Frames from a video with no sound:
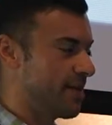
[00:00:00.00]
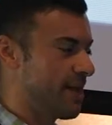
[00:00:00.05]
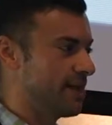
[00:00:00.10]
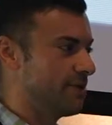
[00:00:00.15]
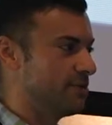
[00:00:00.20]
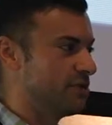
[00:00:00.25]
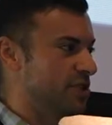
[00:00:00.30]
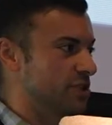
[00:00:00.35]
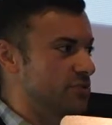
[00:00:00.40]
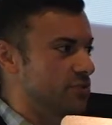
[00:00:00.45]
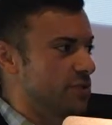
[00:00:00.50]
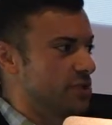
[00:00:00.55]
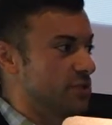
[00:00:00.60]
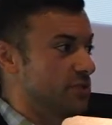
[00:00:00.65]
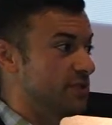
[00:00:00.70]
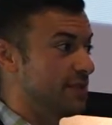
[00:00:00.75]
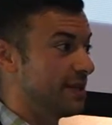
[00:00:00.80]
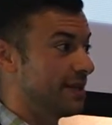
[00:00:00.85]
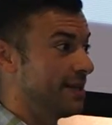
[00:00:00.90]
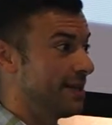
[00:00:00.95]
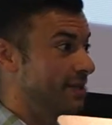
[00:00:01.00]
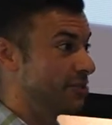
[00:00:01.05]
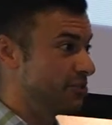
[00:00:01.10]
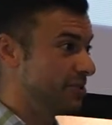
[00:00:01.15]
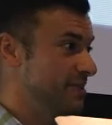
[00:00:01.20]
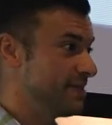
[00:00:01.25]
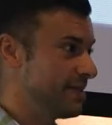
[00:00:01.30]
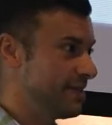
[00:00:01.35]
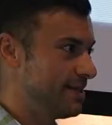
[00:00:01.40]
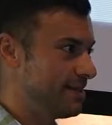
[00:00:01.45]
then just reducing
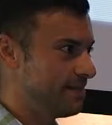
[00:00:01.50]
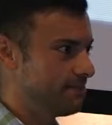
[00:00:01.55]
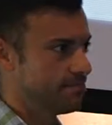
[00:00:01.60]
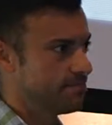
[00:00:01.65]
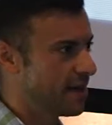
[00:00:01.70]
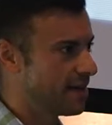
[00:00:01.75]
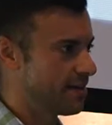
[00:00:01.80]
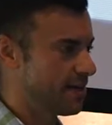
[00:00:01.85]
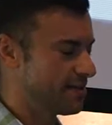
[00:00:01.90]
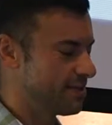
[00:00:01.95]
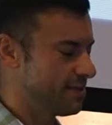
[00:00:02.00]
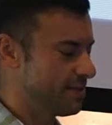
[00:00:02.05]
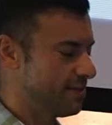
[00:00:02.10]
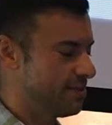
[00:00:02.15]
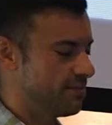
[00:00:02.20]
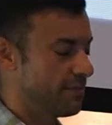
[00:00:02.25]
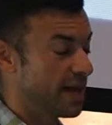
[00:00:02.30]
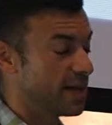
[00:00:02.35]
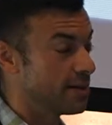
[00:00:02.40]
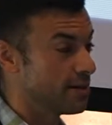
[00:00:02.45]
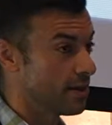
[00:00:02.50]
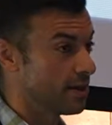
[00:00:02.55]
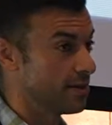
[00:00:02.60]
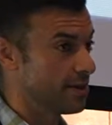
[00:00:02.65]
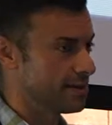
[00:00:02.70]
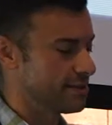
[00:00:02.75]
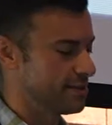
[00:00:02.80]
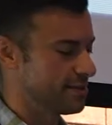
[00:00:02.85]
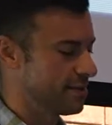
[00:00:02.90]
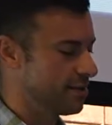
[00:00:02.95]
electricity might not
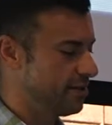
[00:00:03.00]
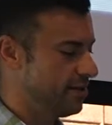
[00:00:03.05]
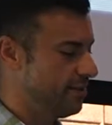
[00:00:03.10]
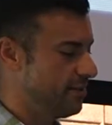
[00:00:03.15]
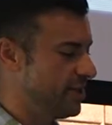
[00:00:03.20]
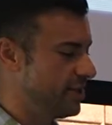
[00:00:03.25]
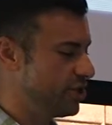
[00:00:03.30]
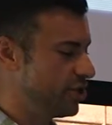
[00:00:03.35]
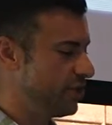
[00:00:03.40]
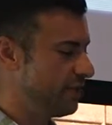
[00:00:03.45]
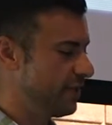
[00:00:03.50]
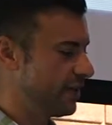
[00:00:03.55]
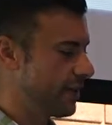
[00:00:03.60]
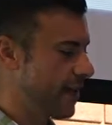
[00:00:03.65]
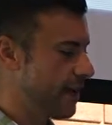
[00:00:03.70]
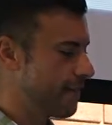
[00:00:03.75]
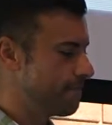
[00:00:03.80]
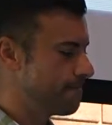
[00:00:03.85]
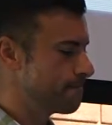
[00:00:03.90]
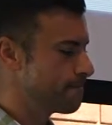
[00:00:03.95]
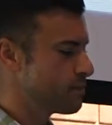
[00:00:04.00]
necessarily be achieving that.